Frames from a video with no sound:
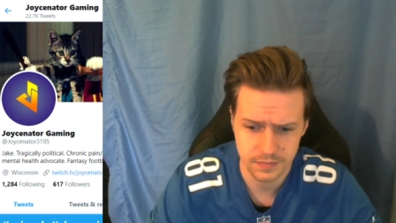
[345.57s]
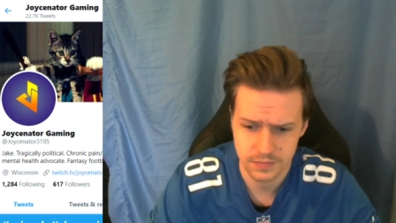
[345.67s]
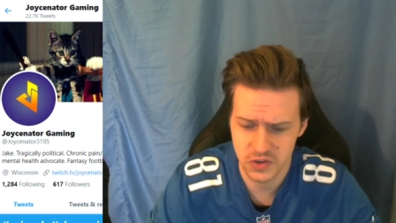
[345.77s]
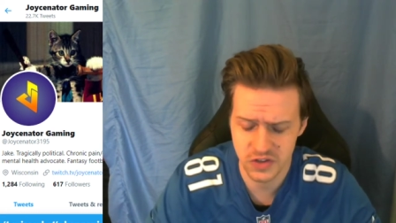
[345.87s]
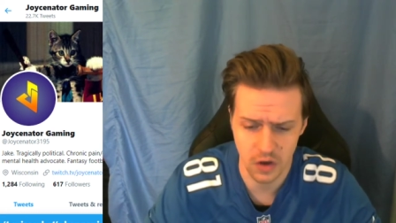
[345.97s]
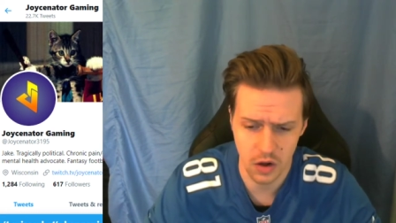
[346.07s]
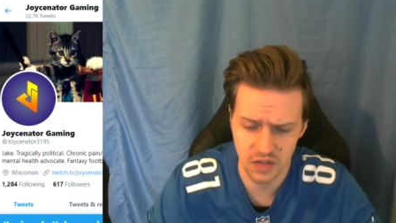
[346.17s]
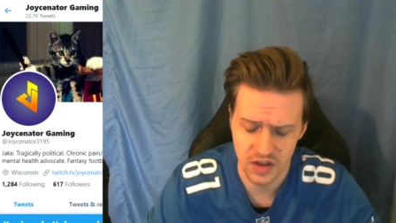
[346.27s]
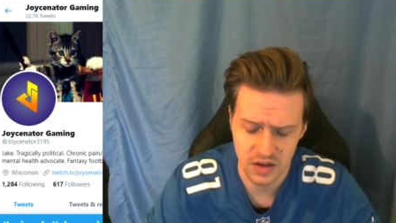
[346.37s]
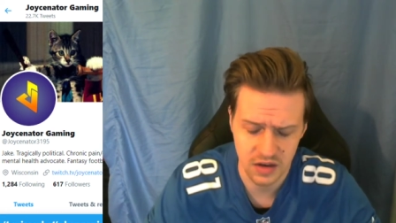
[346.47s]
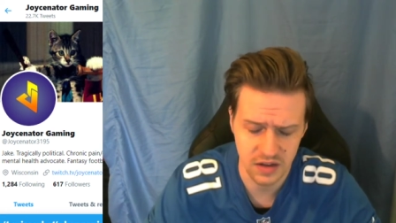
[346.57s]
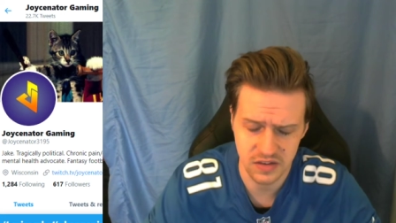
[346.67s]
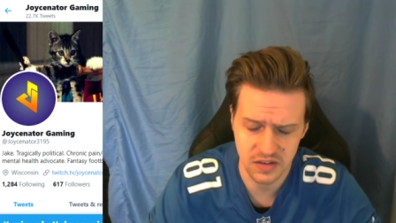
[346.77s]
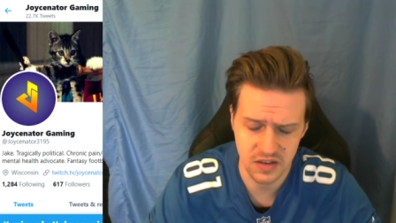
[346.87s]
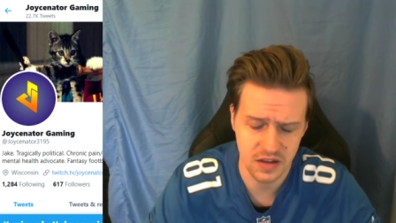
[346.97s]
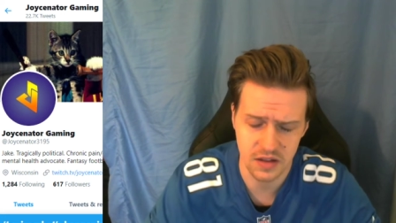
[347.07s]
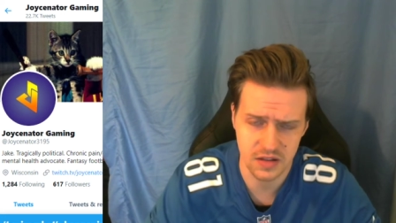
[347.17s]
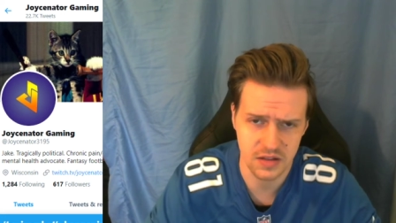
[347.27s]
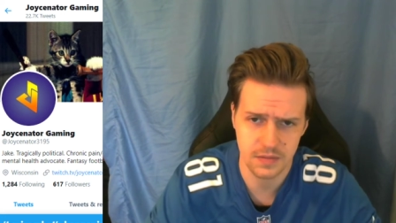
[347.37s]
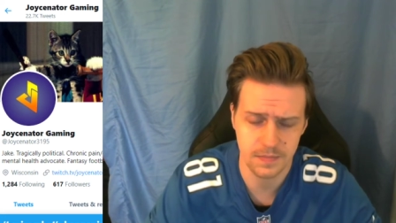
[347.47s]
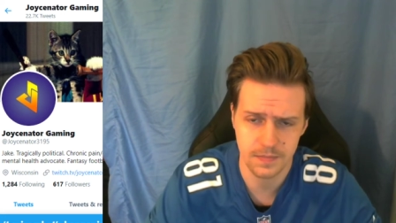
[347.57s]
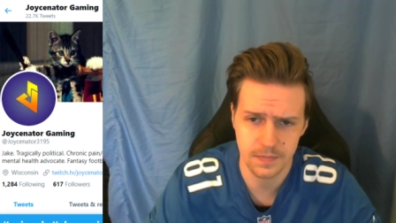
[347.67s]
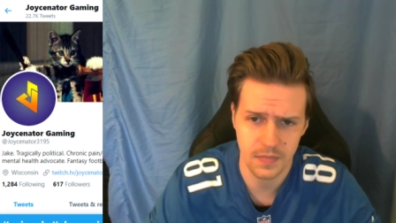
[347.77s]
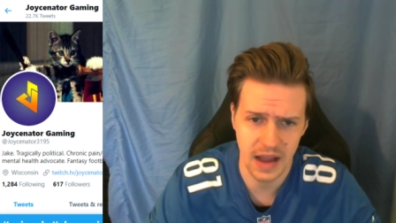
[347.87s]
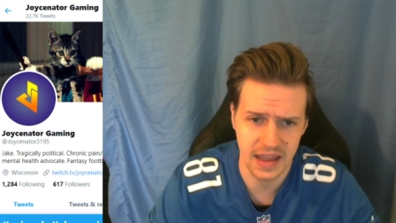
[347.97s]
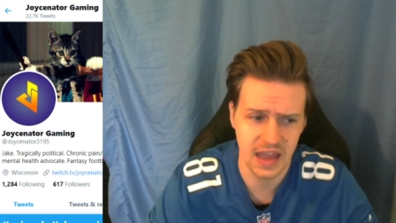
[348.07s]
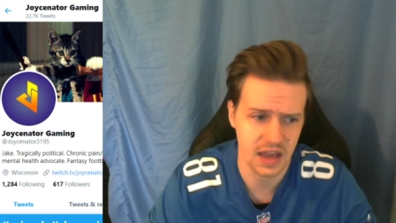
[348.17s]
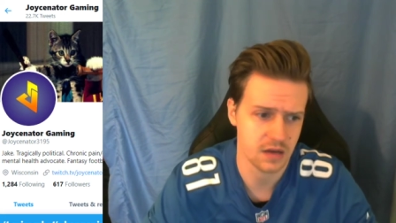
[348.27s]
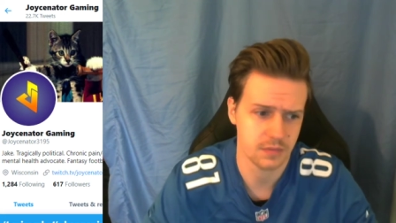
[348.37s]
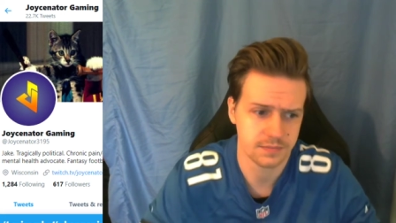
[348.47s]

just all of it. It's. It, I can't.